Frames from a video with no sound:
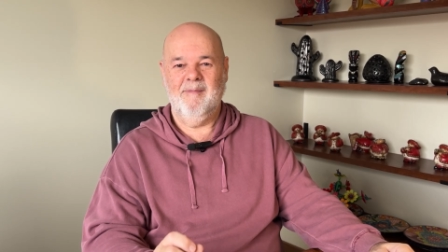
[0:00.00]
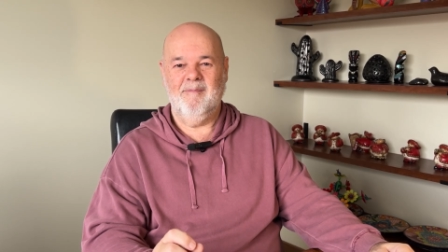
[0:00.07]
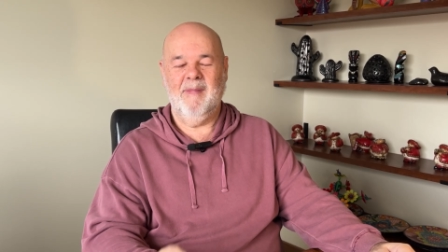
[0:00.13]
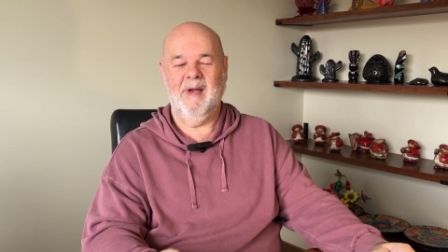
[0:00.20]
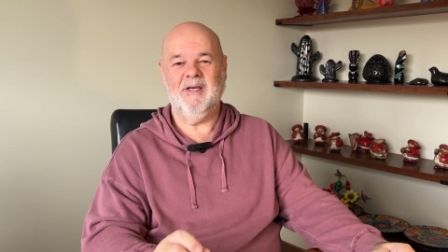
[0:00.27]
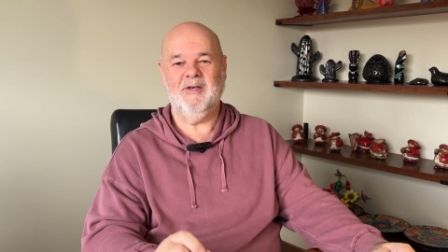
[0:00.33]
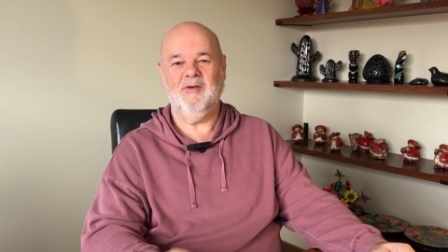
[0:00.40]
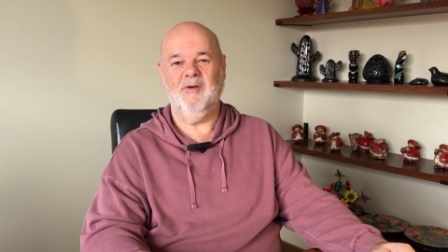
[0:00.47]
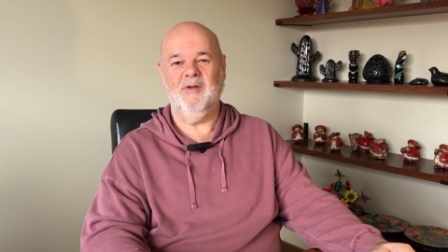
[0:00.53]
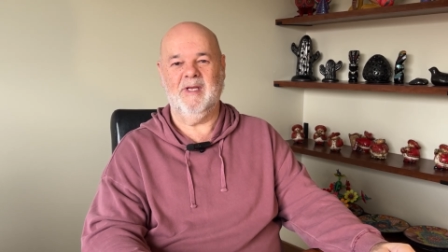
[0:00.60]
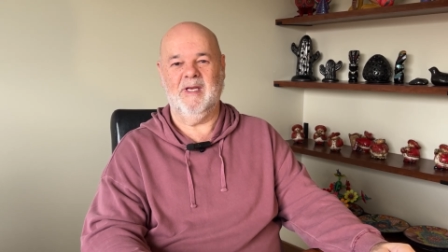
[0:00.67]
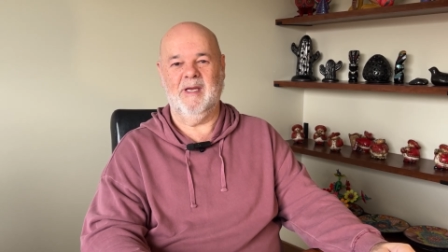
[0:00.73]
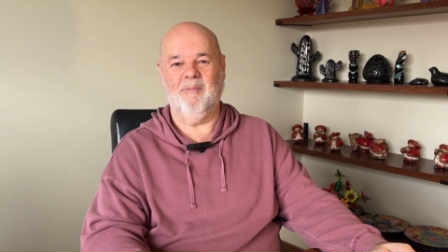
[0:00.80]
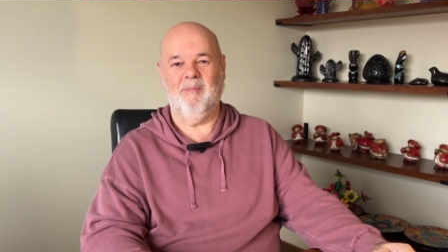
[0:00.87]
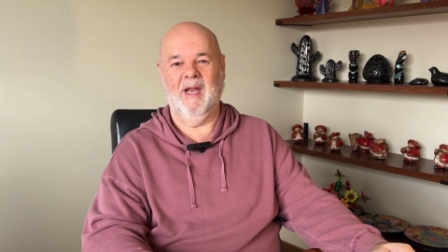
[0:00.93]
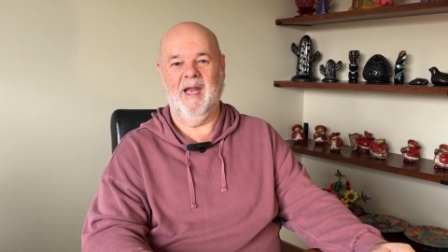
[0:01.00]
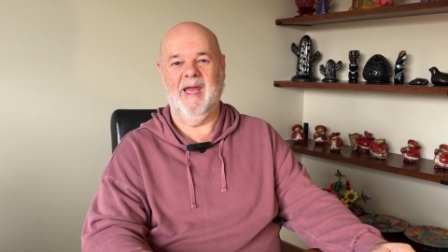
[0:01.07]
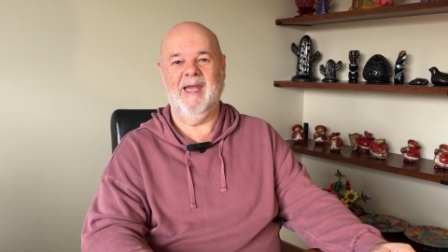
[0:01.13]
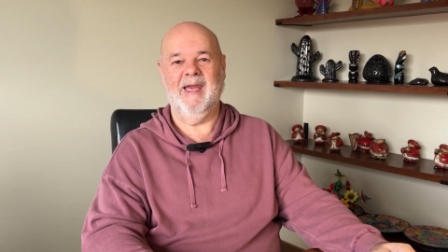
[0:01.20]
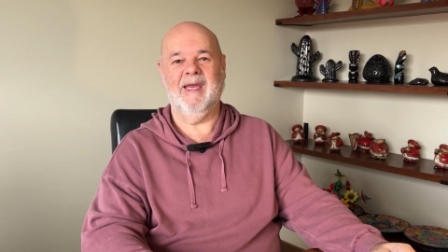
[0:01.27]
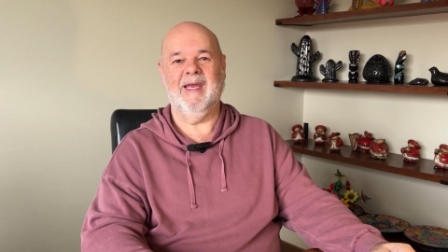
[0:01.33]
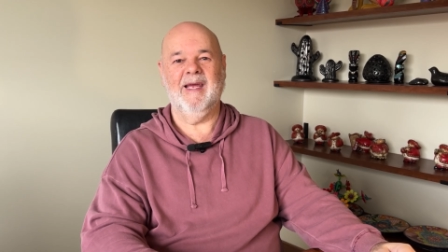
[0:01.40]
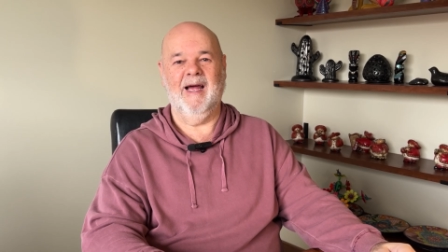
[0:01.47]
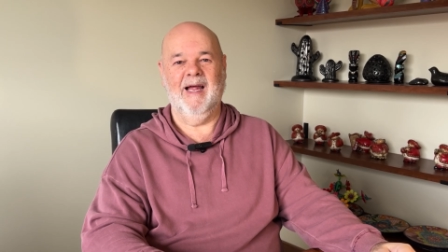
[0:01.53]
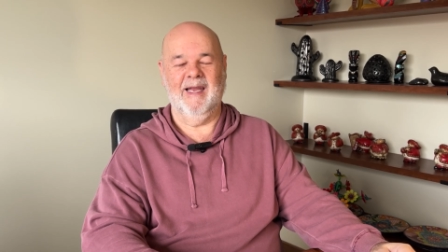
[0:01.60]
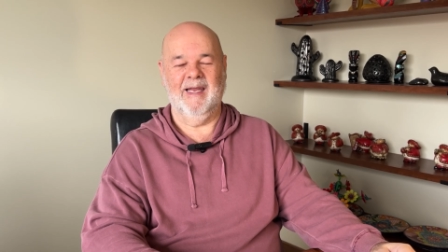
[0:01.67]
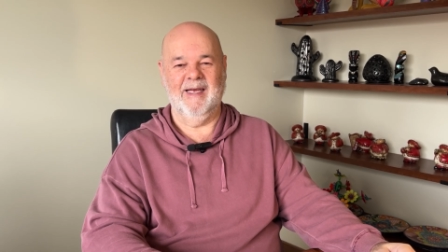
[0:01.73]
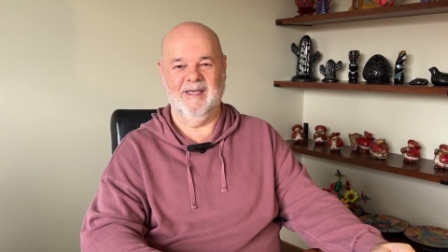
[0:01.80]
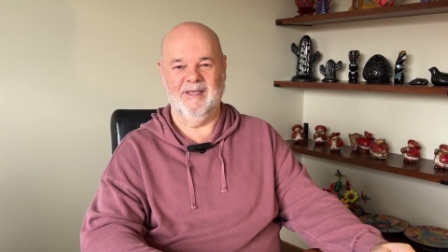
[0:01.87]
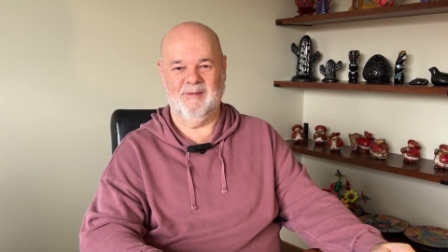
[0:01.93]
Make sure that your planning
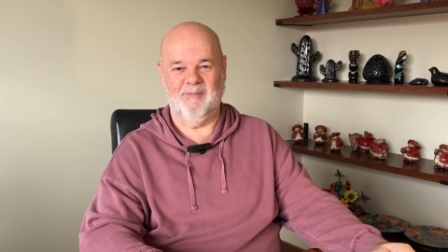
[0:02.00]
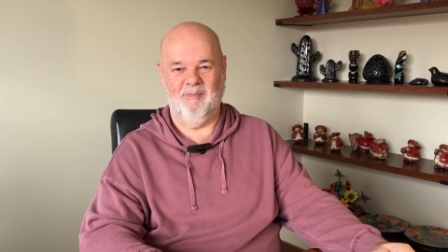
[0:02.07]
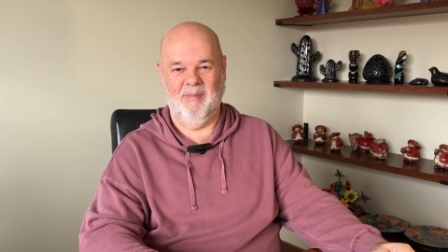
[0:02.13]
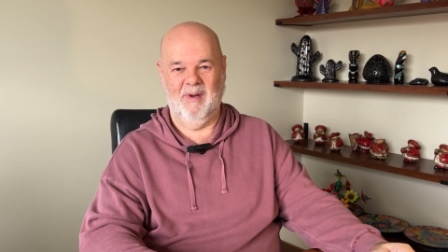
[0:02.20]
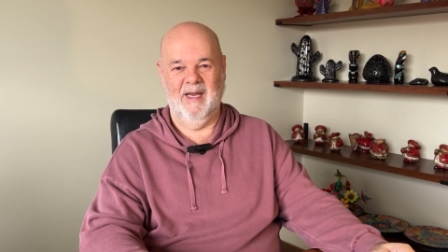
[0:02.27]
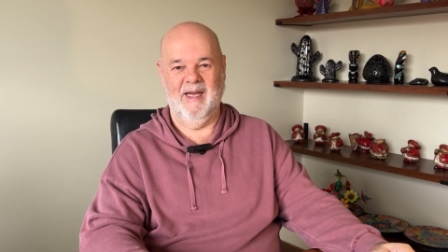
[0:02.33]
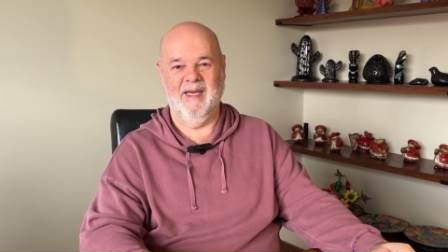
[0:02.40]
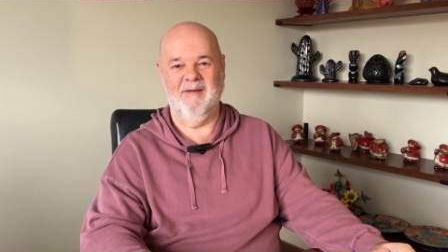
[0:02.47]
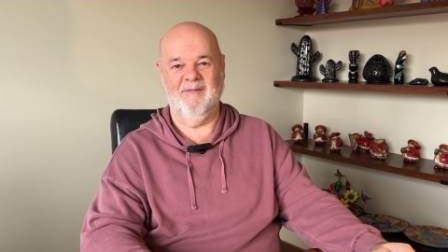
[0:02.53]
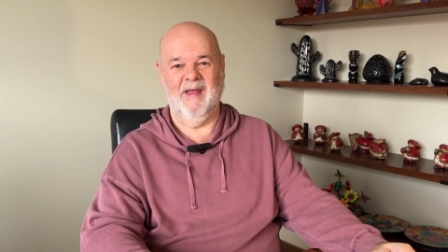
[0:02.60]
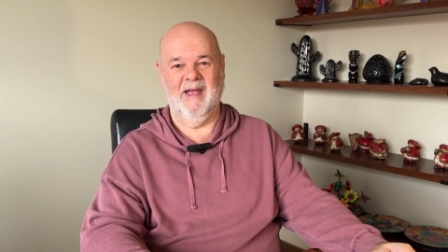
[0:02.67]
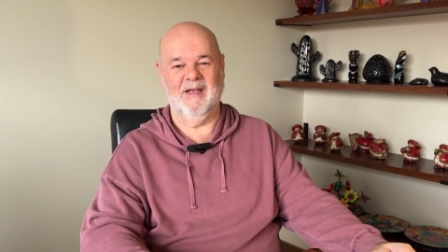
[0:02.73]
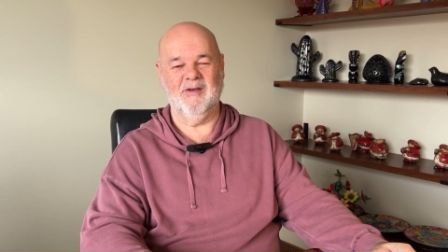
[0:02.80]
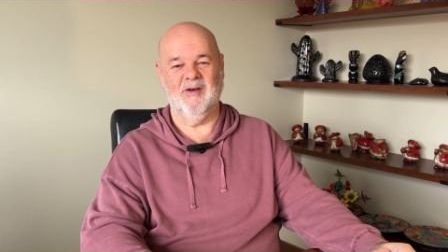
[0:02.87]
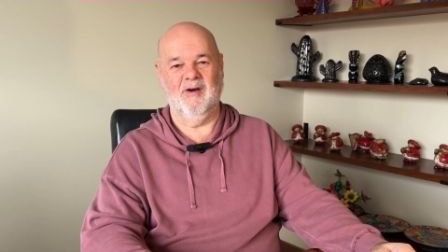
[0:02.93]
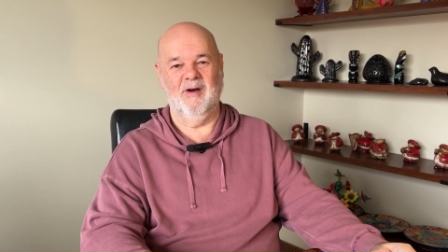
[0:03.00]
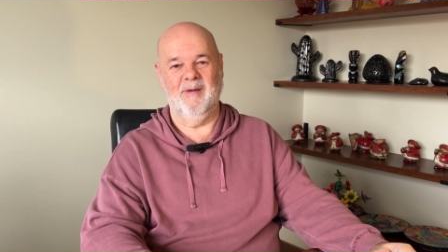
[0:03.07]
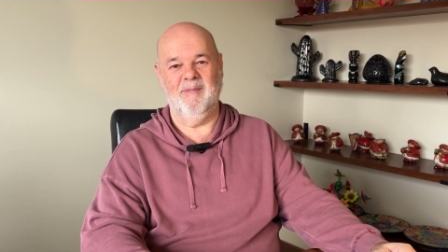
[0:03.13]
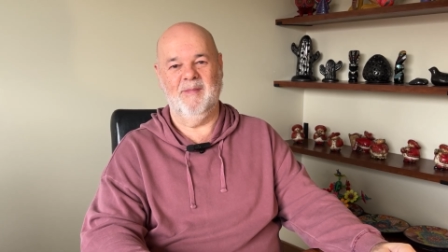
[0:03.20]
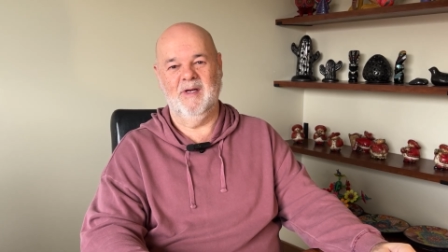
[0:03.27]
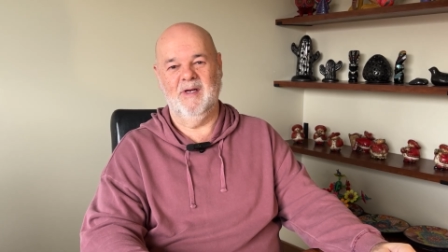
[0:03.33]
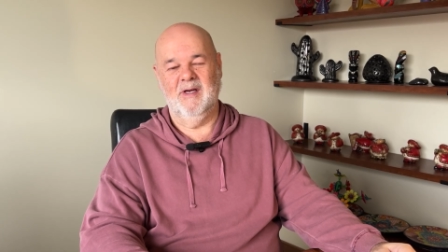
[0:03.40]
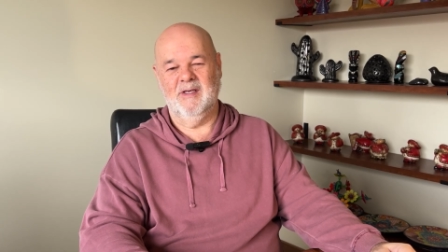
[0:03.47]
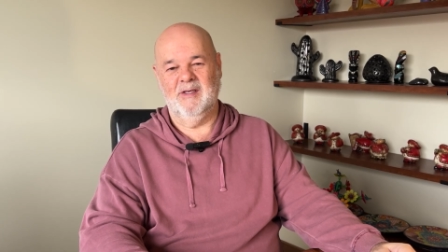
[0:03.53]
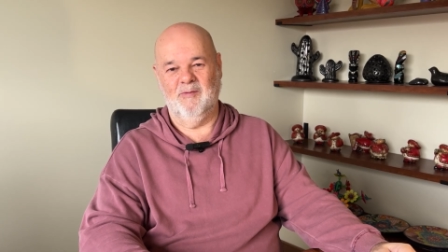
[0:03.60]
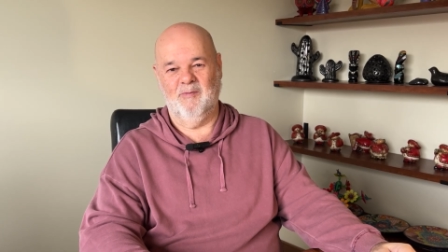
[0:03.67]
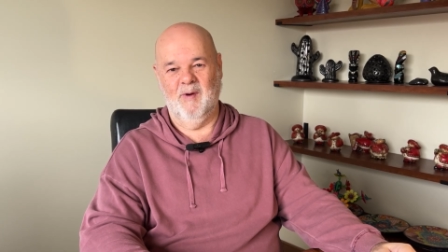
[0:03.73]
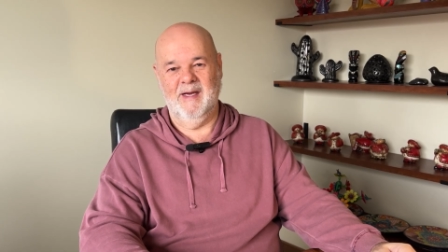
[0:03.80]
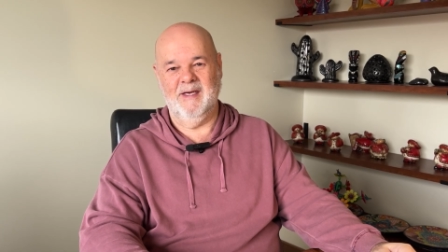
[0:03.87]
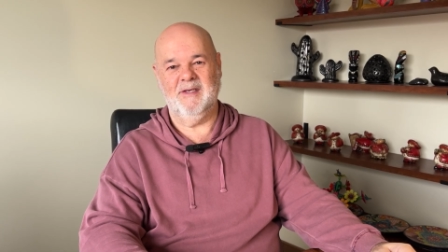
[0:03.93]
allows plenty of that time to
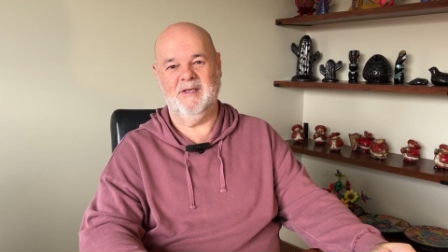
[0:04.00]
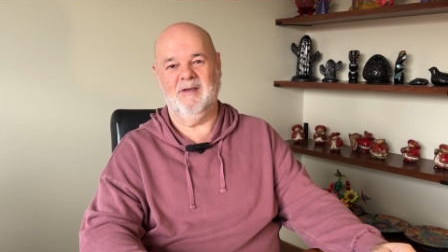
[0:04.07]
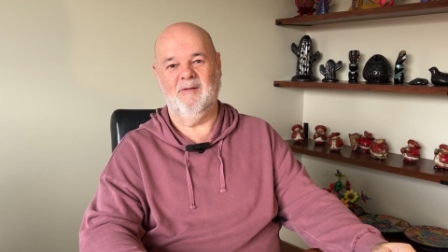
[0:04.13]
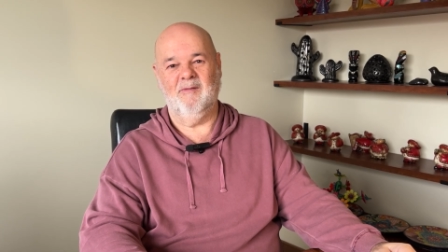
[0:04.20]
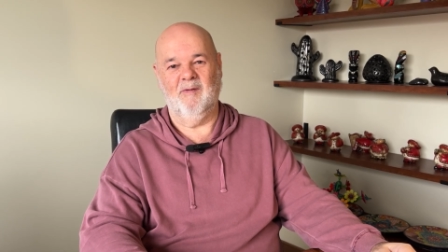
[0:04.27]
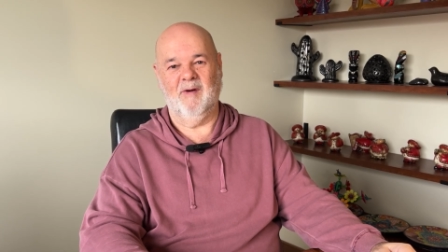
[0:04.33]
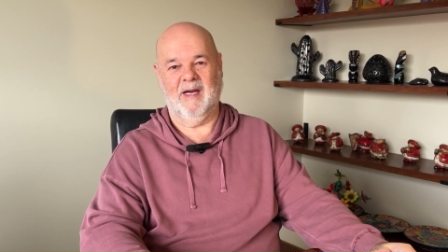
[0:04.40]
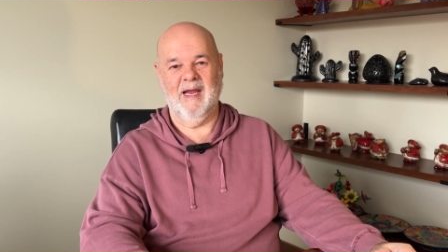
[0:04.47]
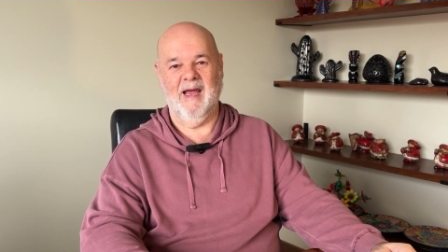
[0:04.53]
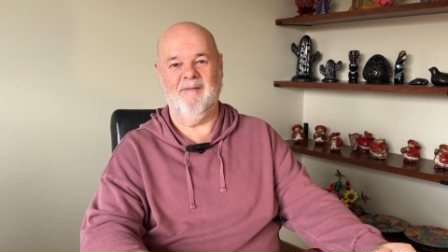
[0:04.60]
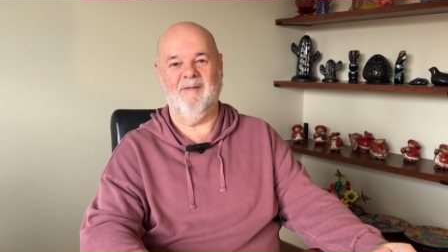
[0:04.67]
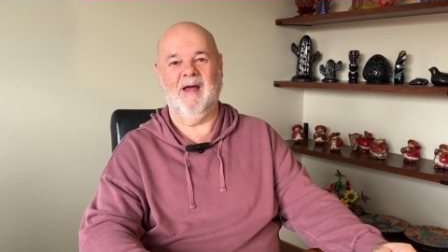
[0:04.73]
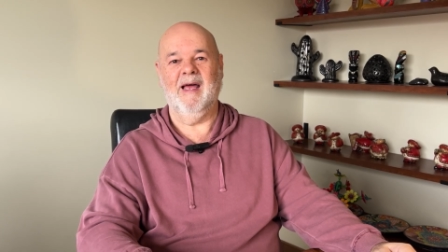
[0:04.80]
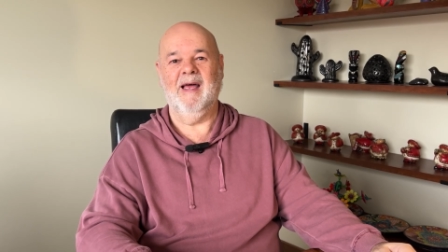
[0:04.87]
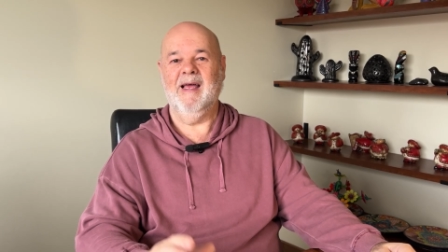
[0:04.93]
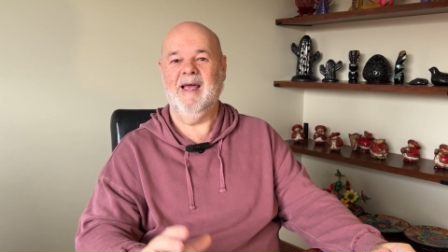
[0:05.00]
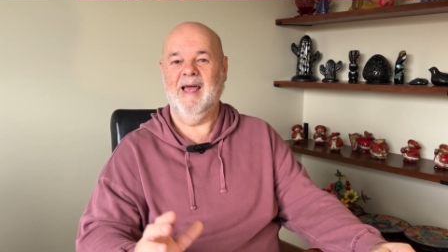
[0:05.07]
rest, recover,